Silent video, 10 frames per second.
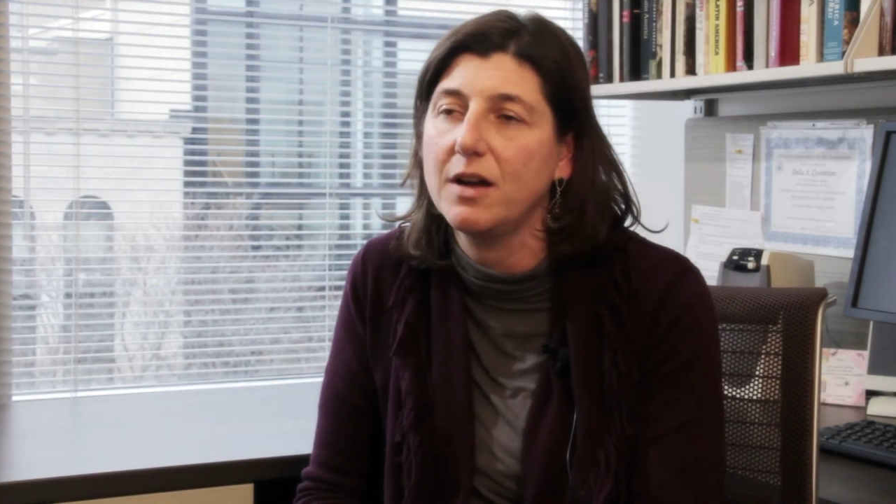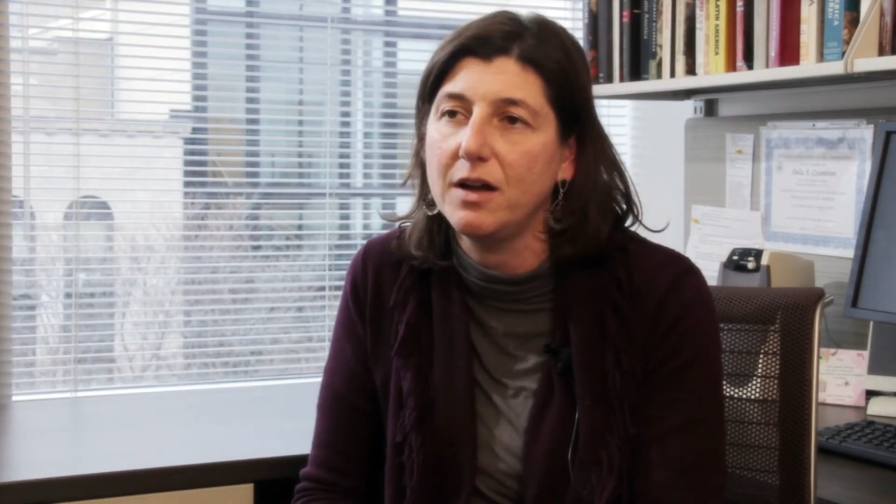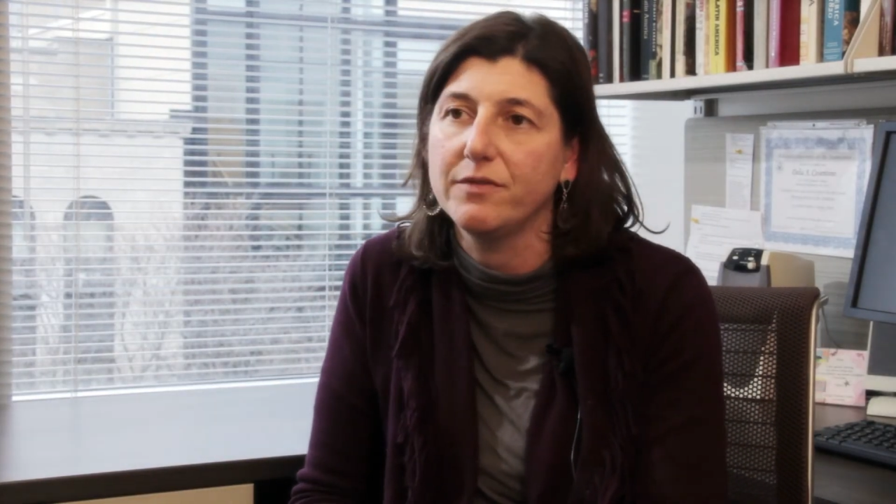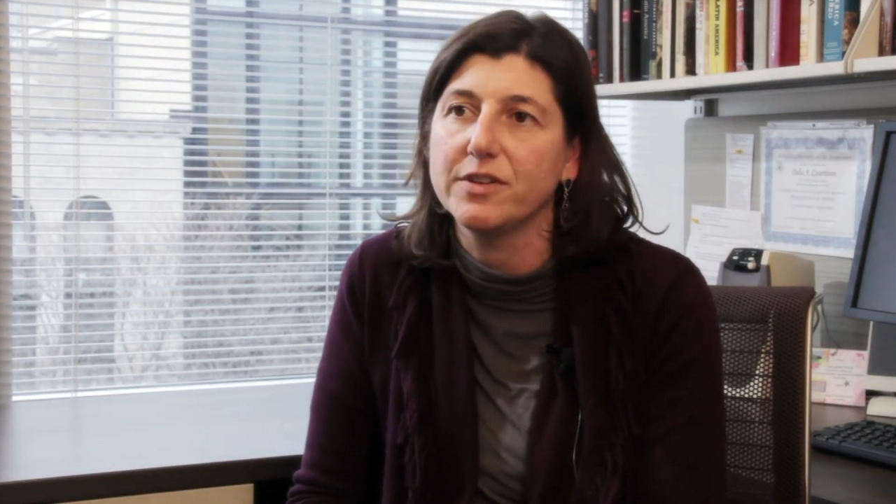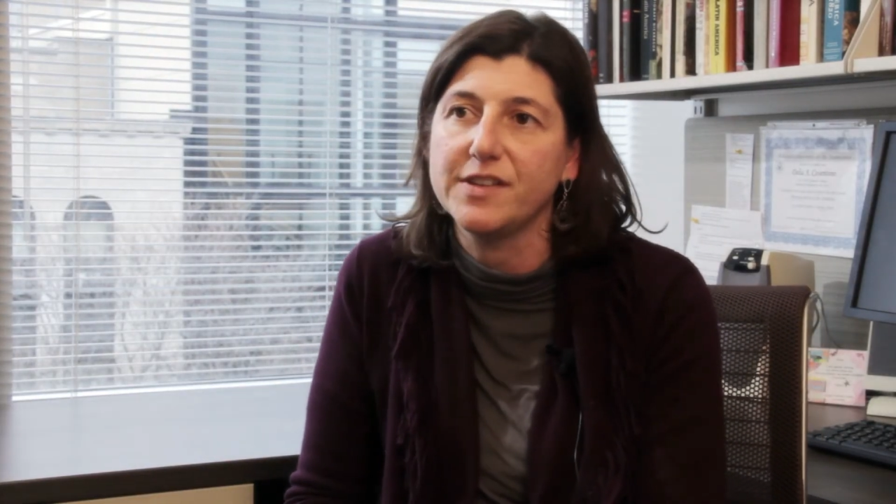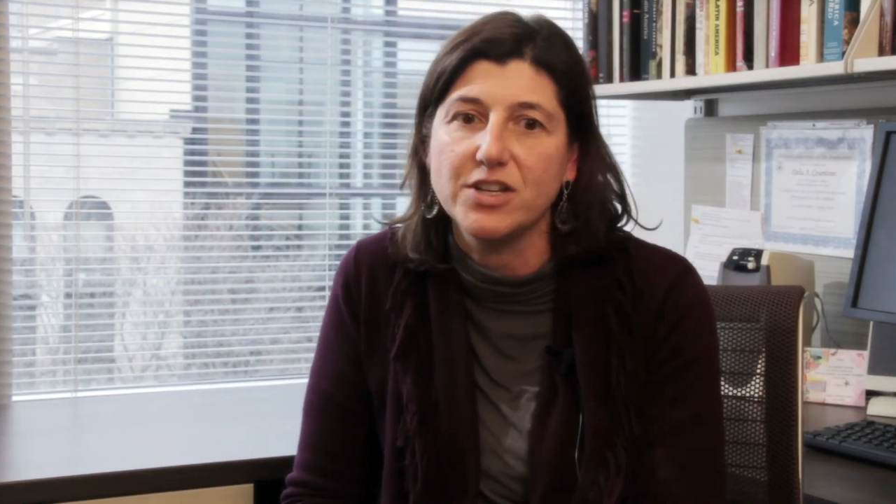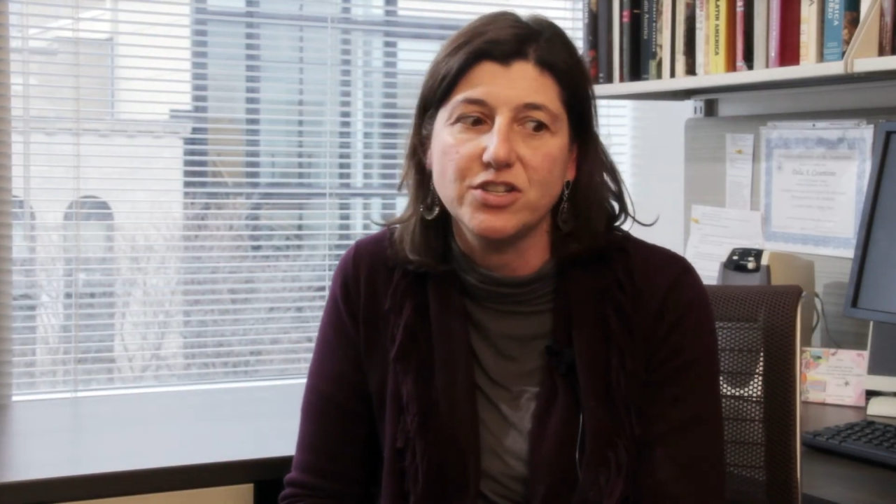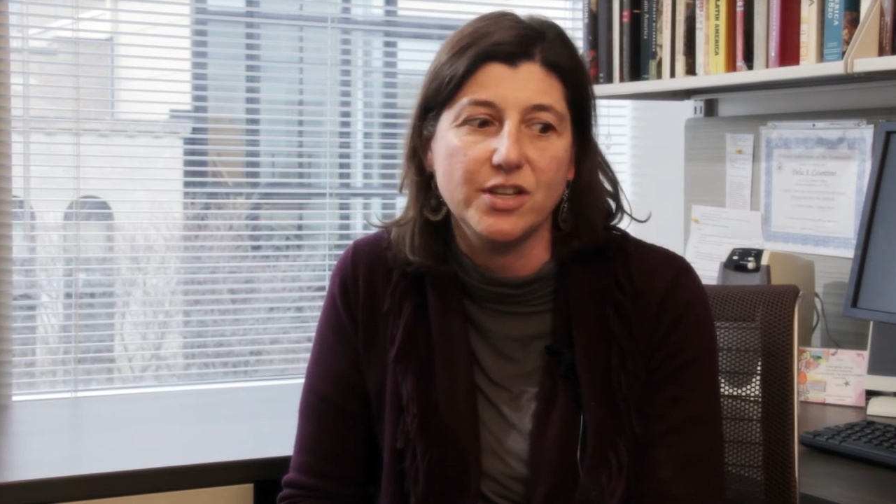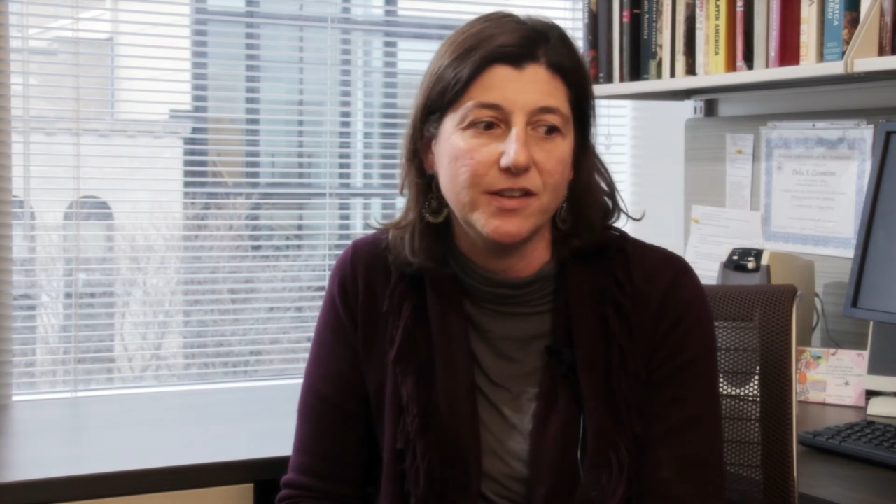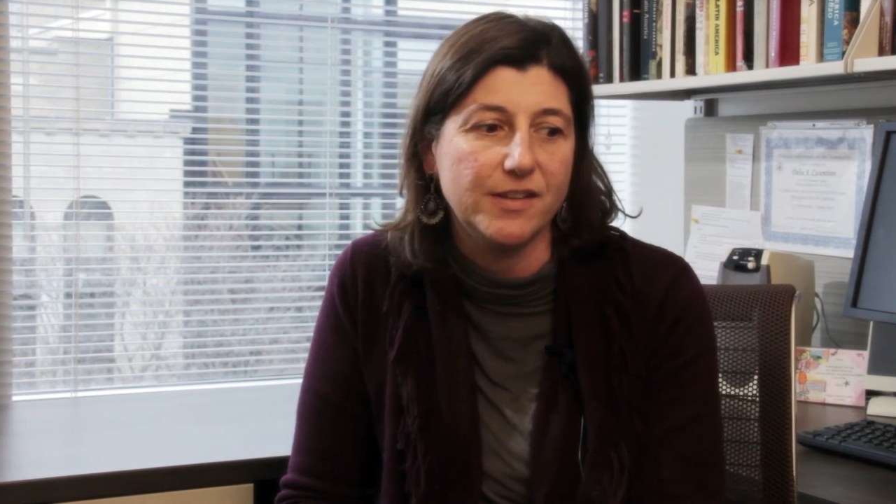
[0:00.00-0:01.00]

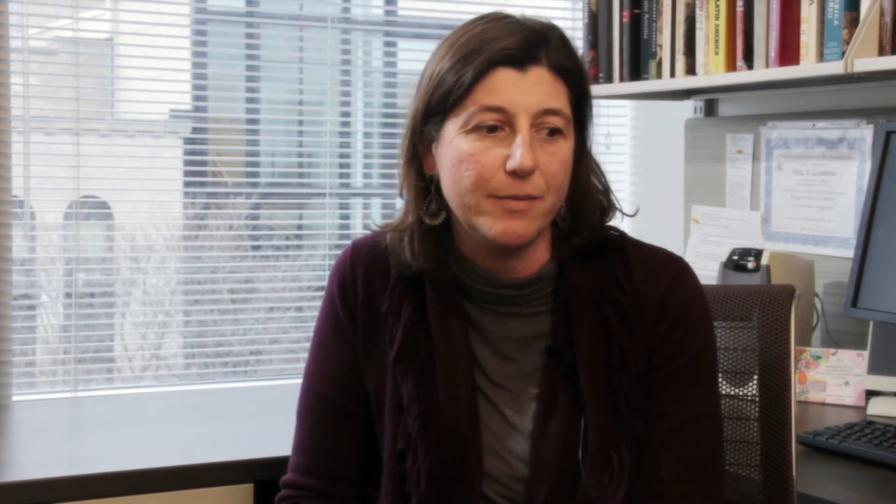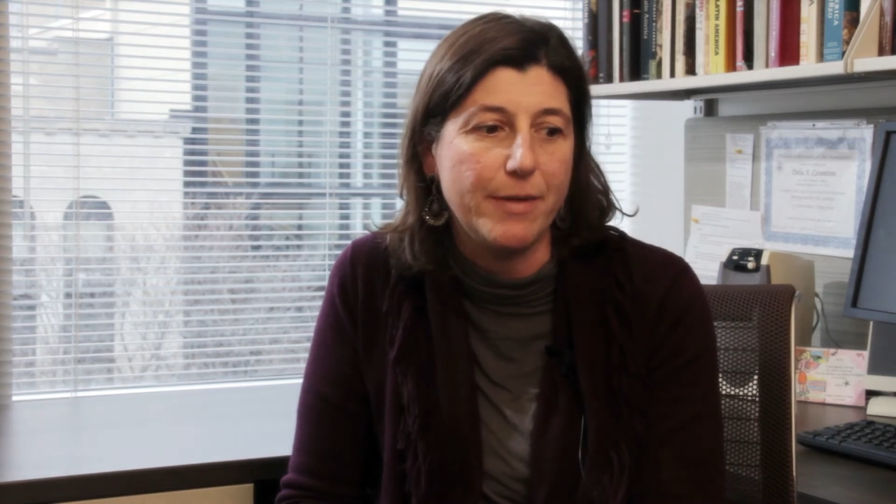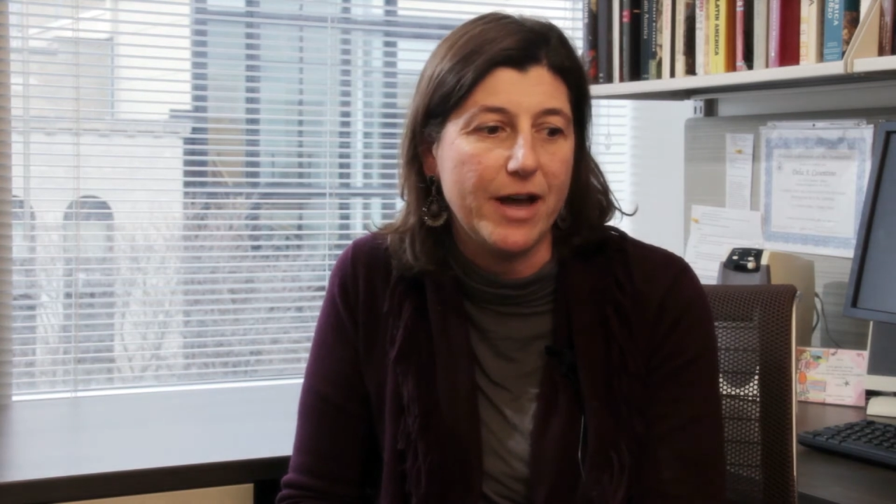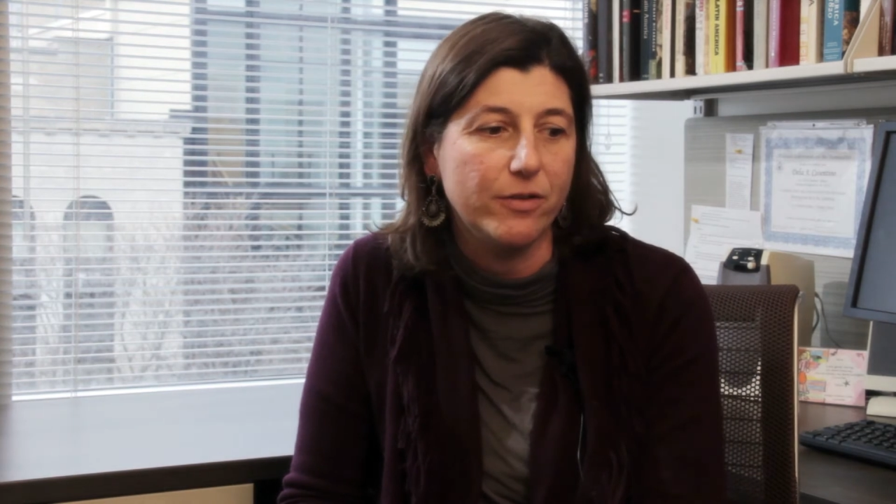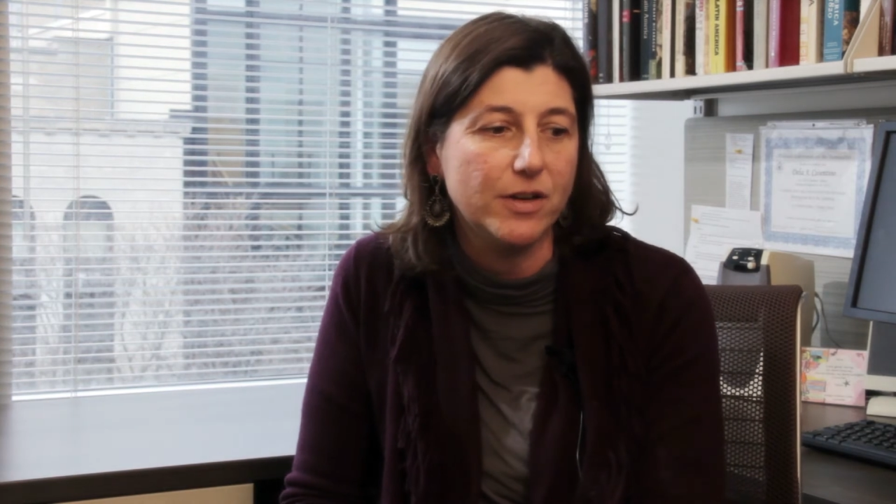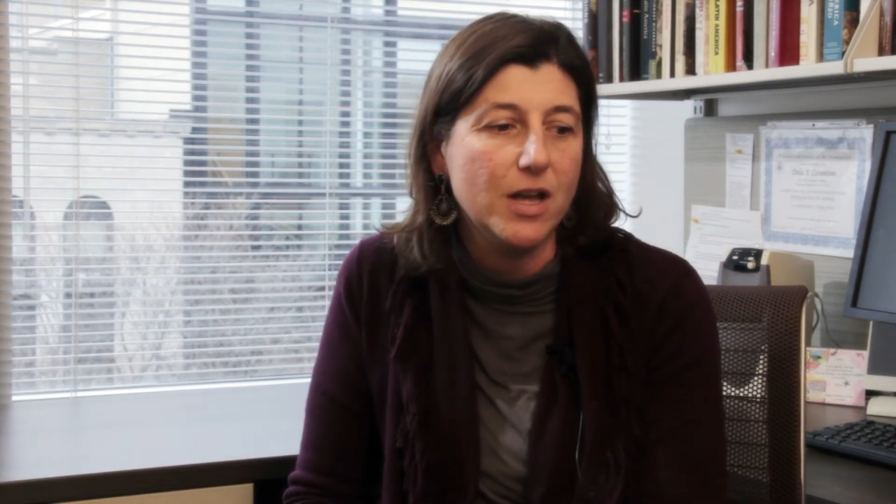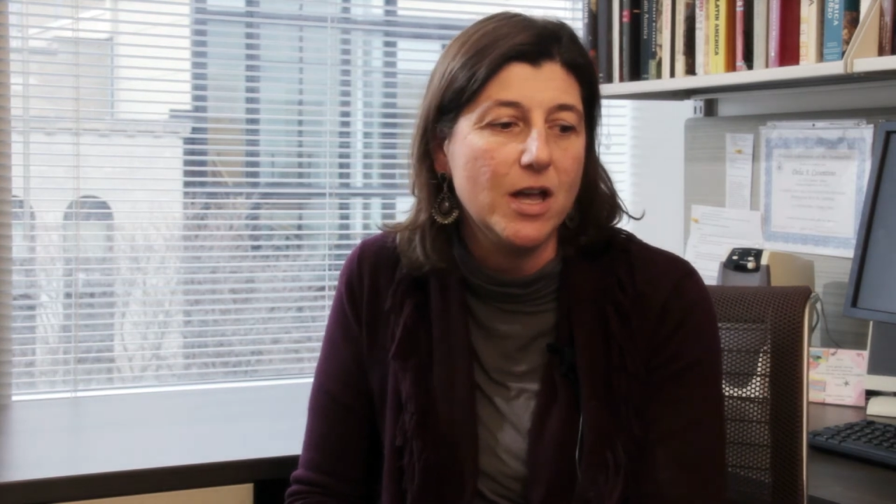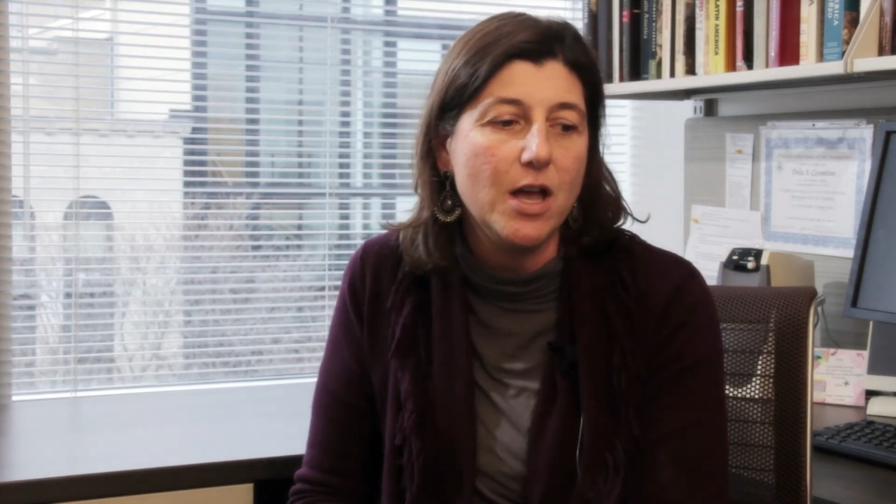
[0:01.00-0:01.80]
conversations about